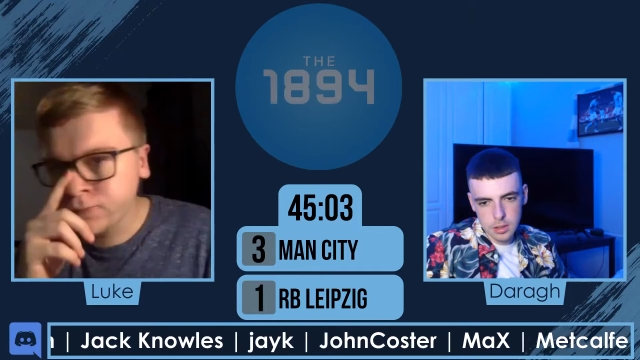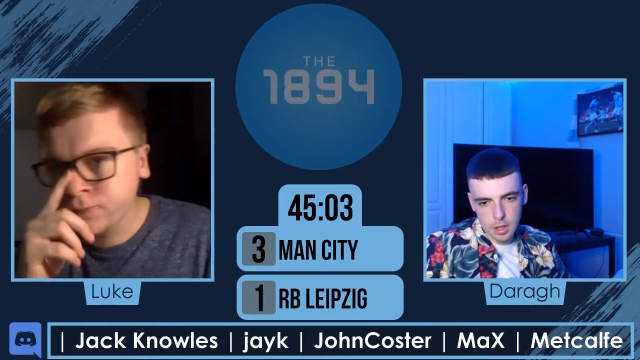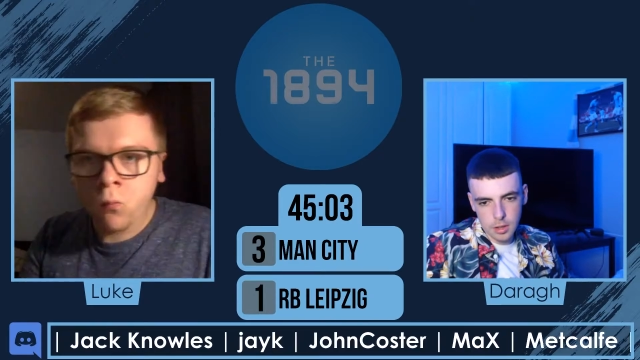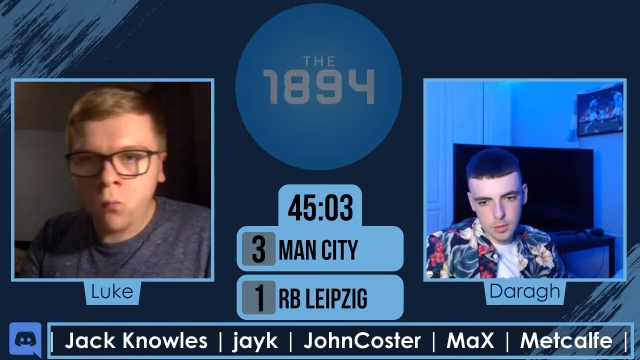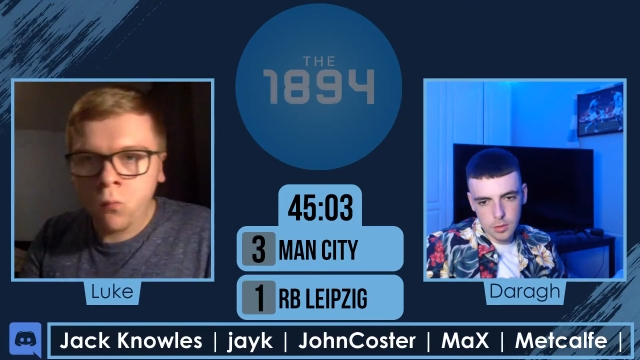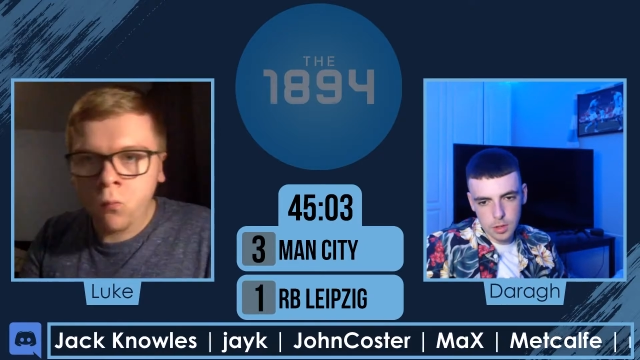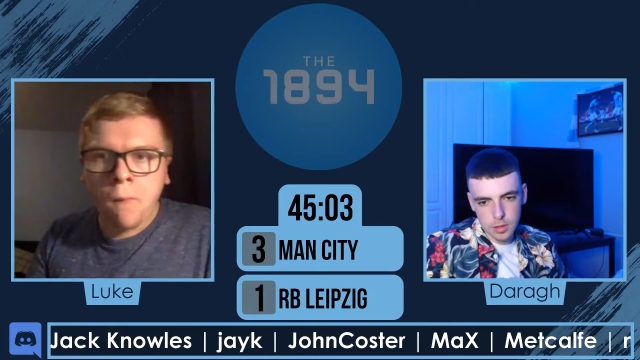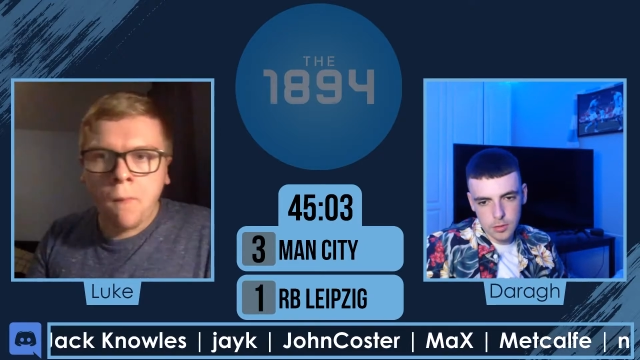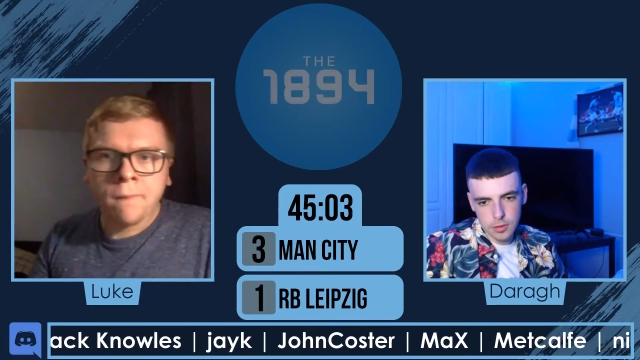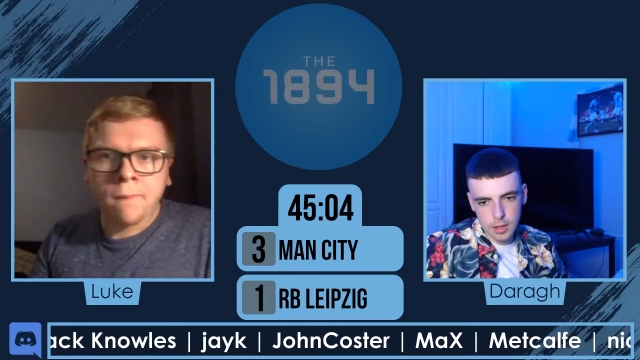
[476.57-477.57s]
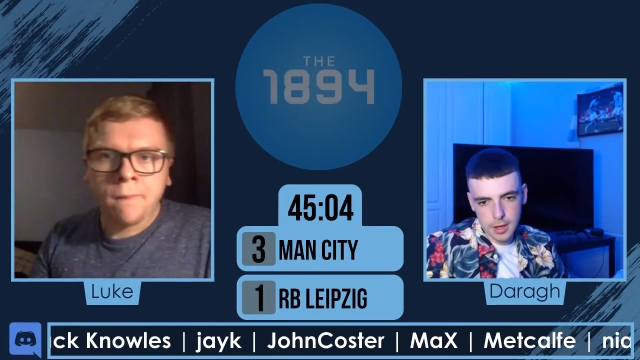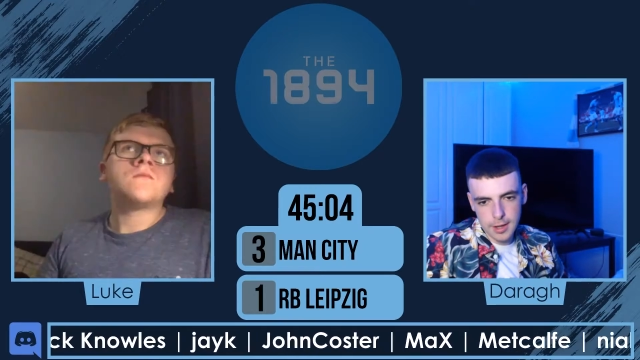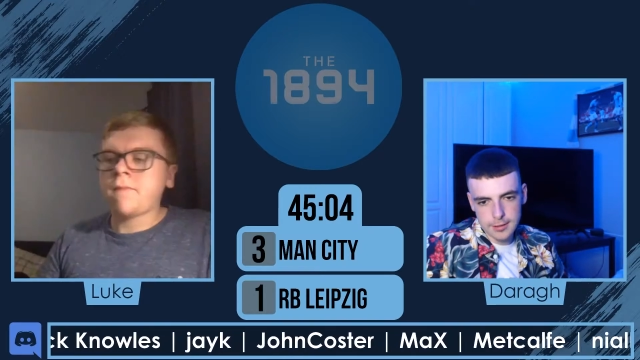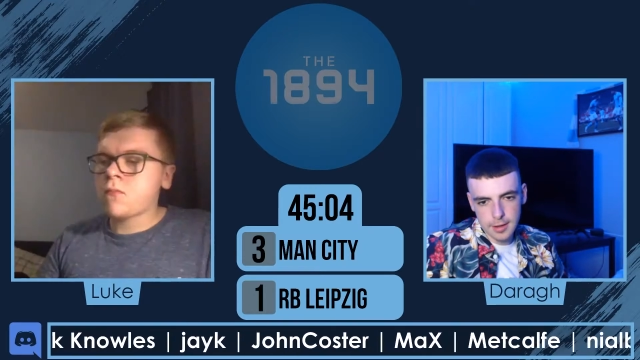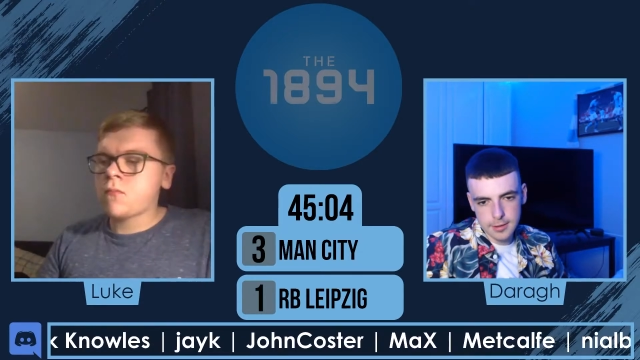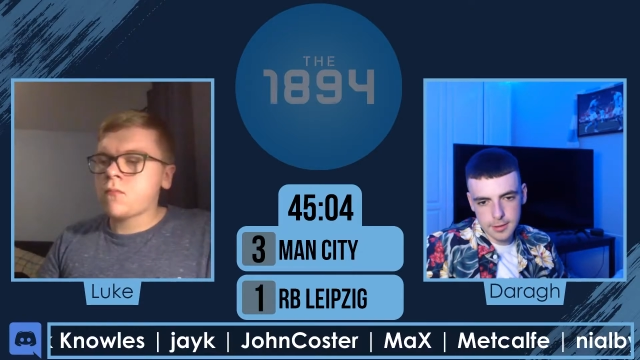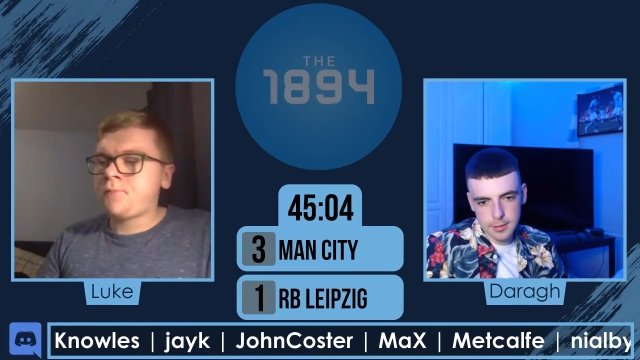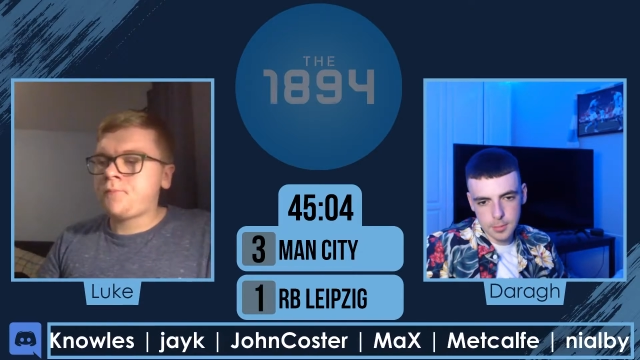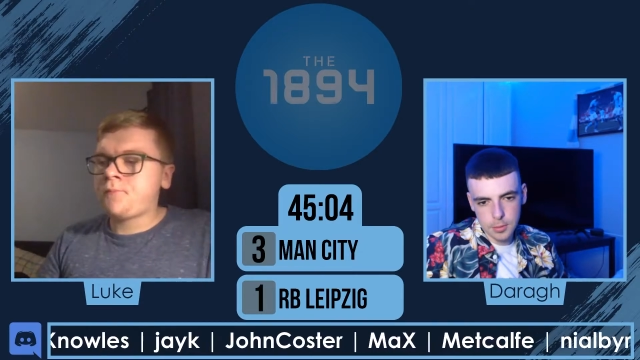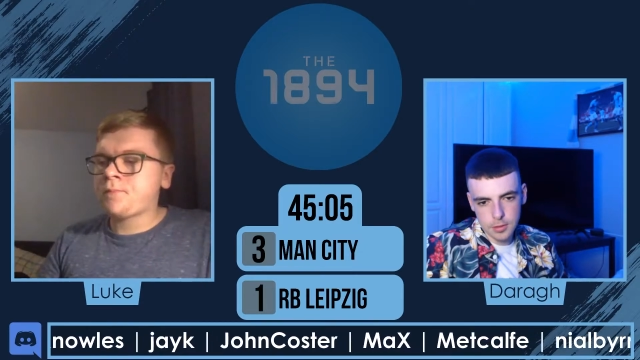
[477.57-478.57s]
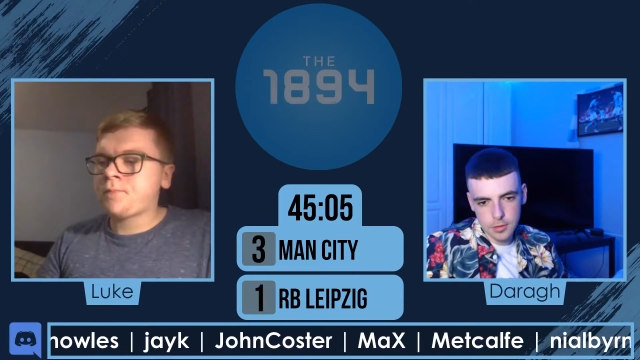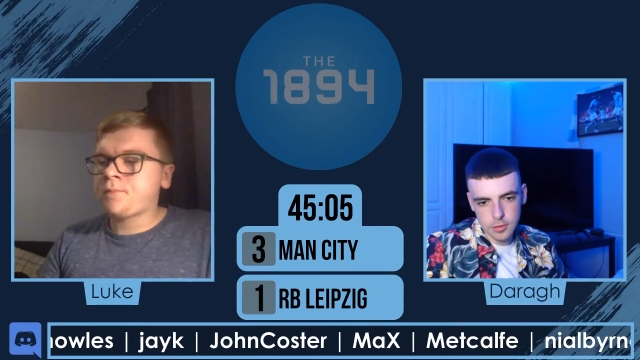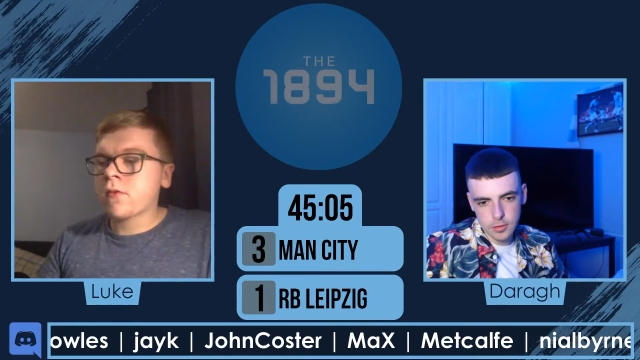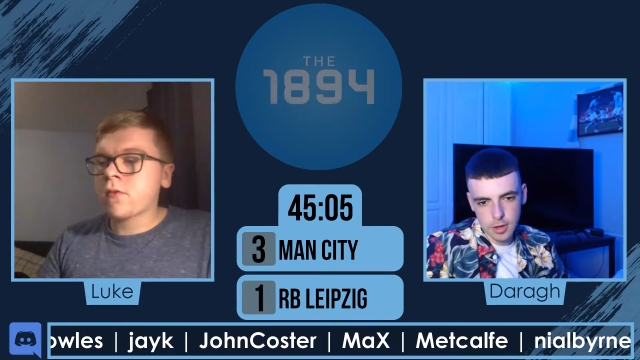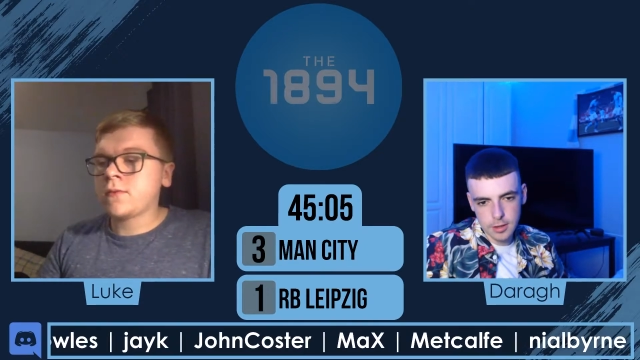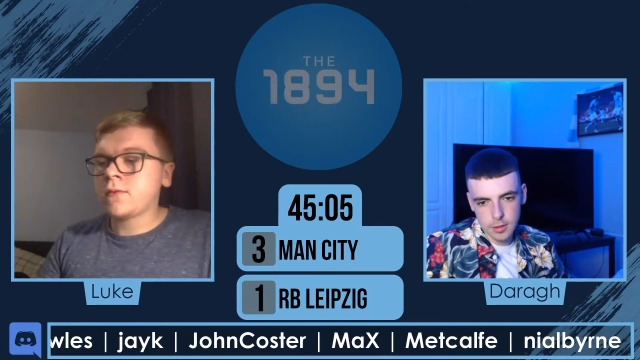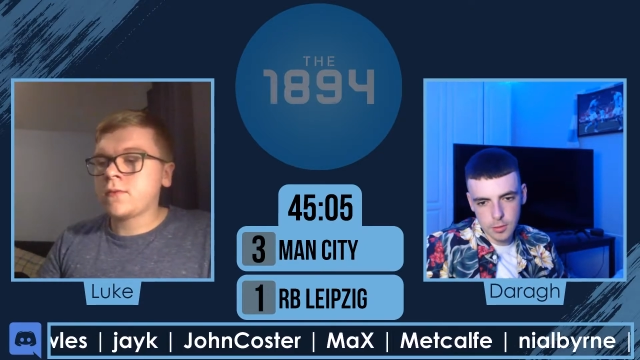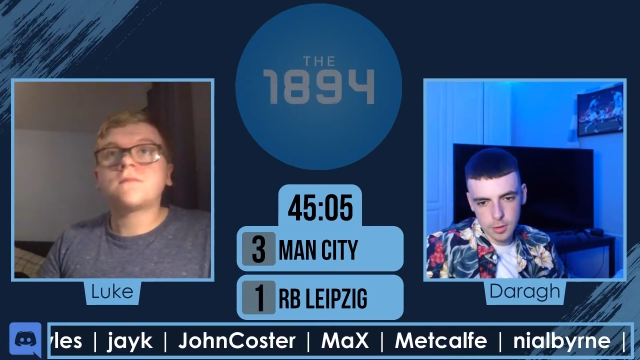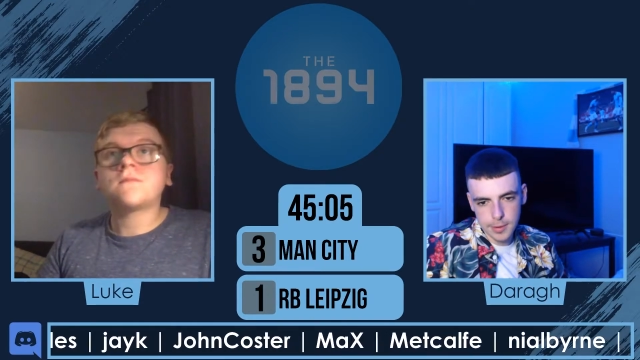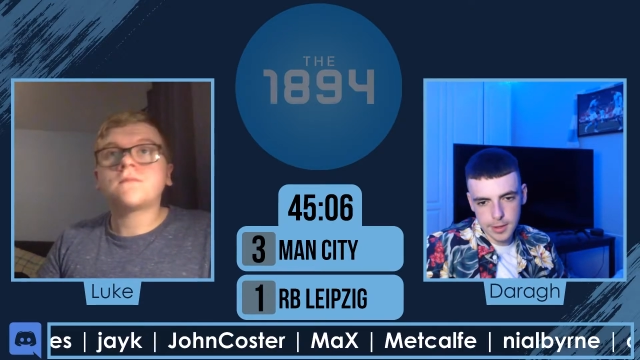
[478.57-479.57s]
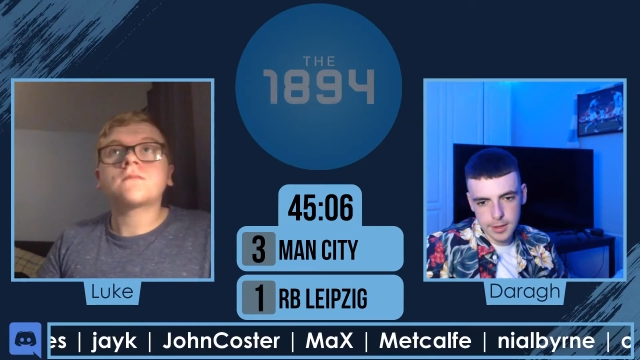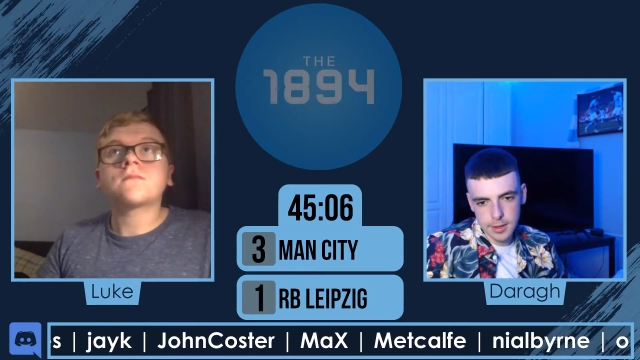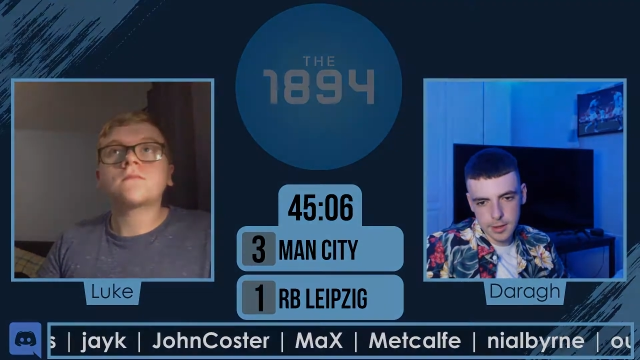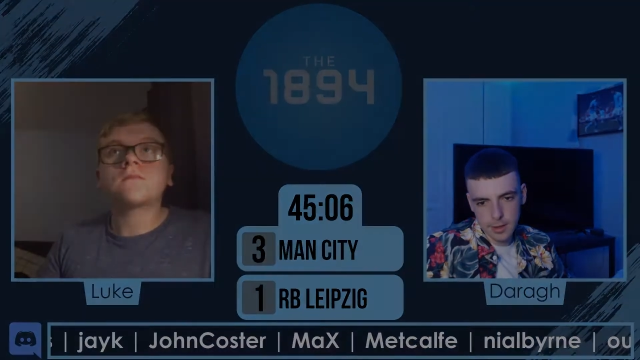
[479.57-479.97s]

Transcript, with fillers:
Speaker 1: Oh, good old Sunday egg tactic. Punt it straight to the right back.